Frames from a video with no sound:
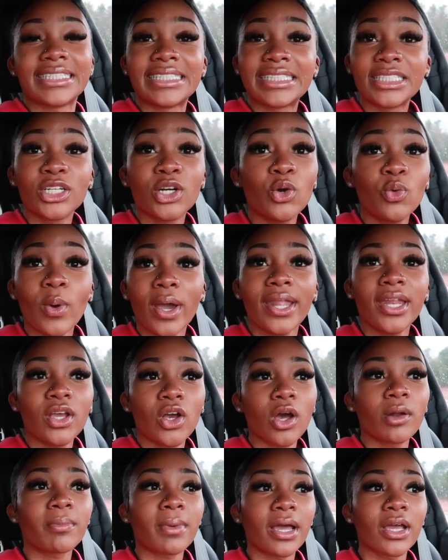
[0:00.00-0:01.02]
Still waiting
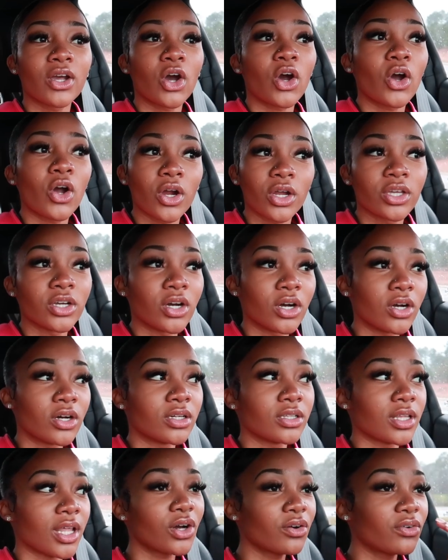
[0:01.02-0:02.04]
on my car, y'all.
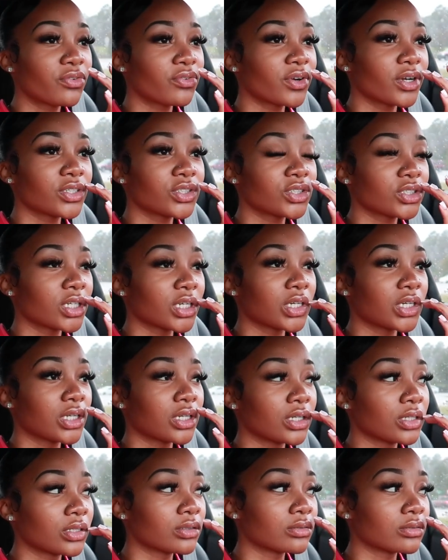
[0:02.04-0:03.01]
So frustrating.